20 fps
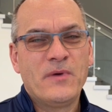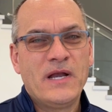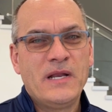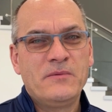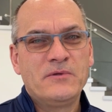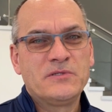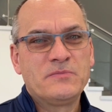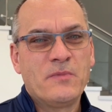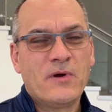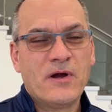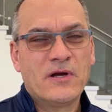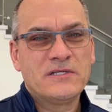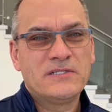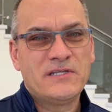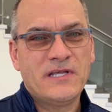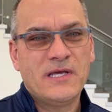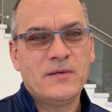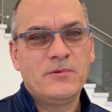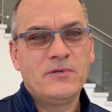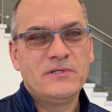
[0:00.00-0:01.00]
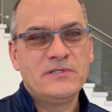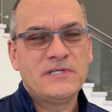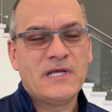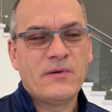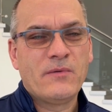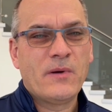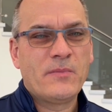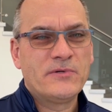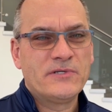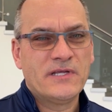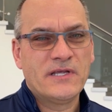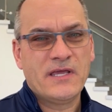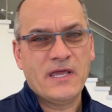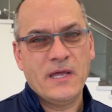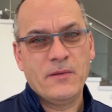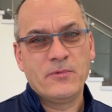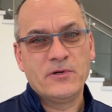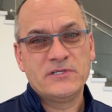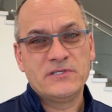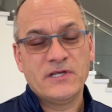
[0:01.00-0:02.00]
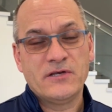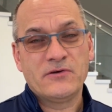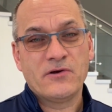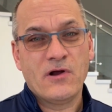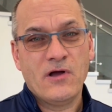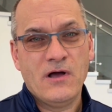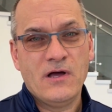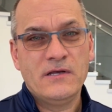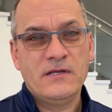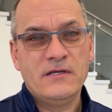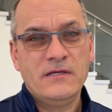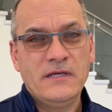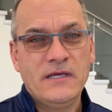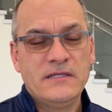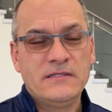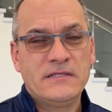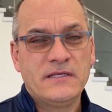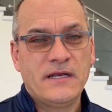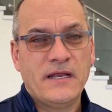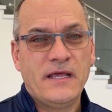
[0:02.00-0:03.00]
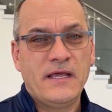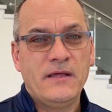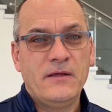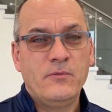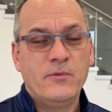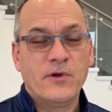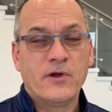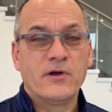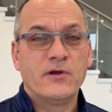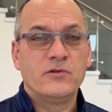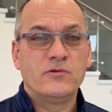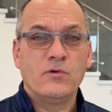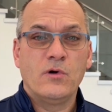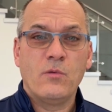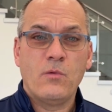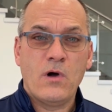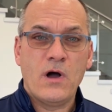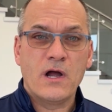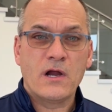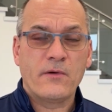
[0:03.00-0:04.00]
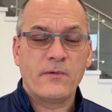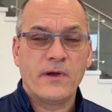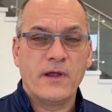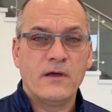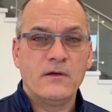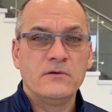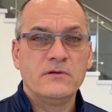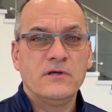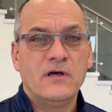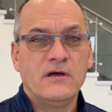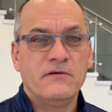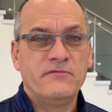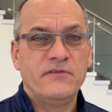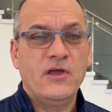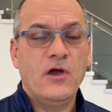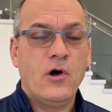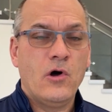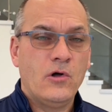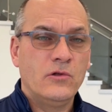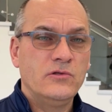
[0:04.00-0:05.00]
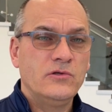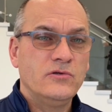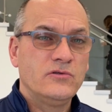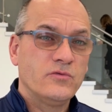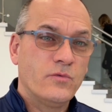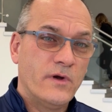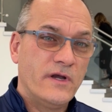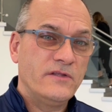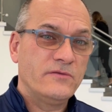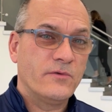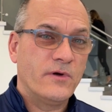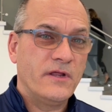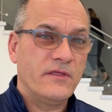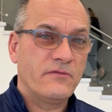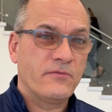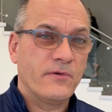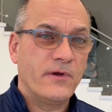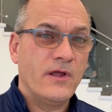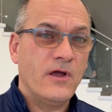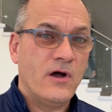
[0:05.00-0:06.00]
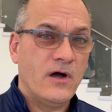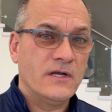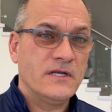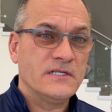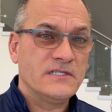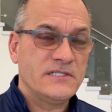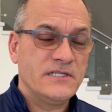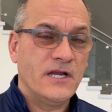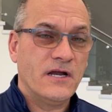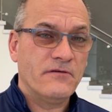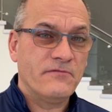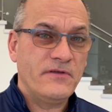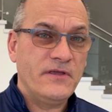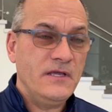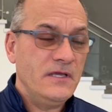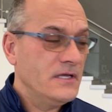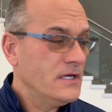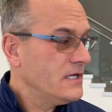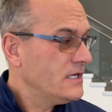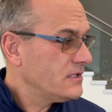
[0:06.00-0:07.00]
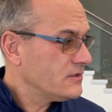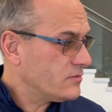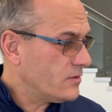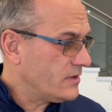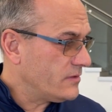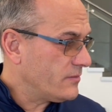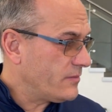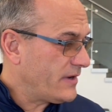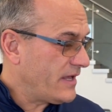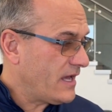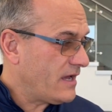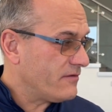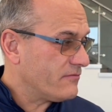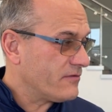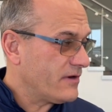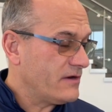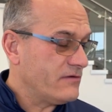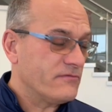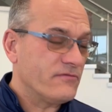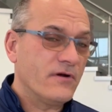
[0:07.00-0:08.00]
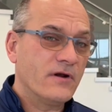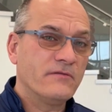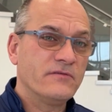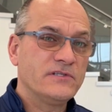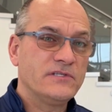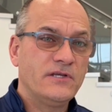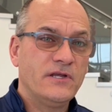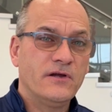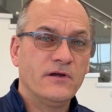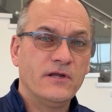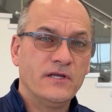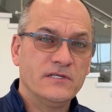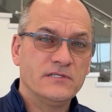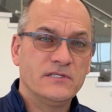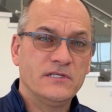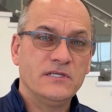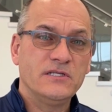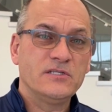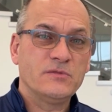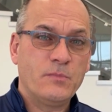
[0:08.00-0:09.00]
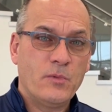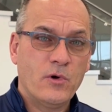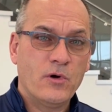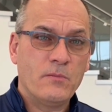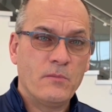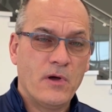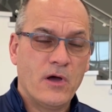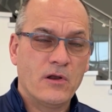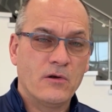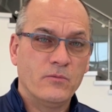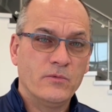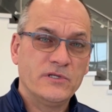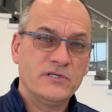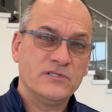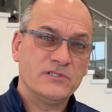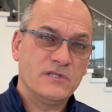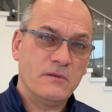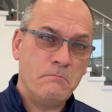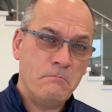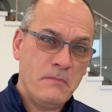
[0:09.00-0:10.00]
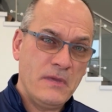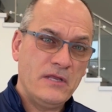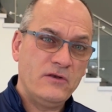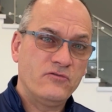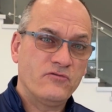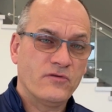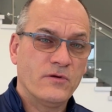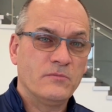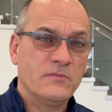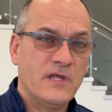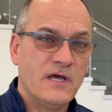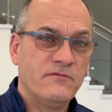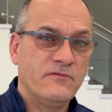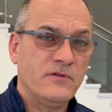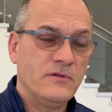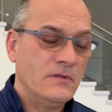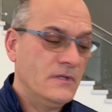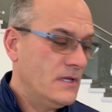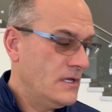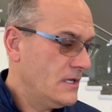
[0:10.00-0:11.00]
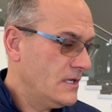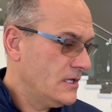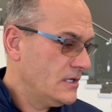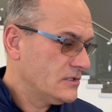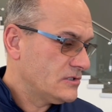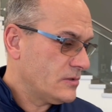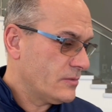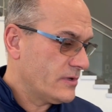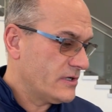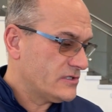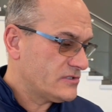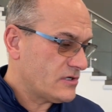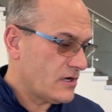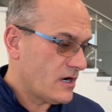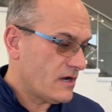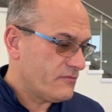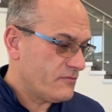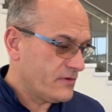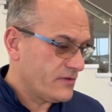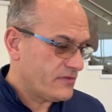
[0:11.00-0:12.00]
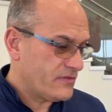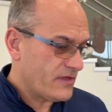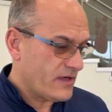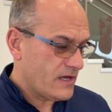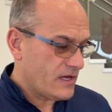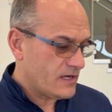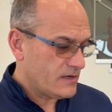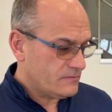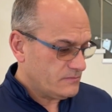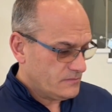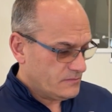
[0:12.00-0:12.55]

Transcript: name is Mark Stables. I represent Cambridge Centre Honda, and today we're going to do a walk around of the all-new 2023 Honda CR-V. The one that we have right in front of us here is the Sport model, which is the mid-trim level. So we're going to start off with a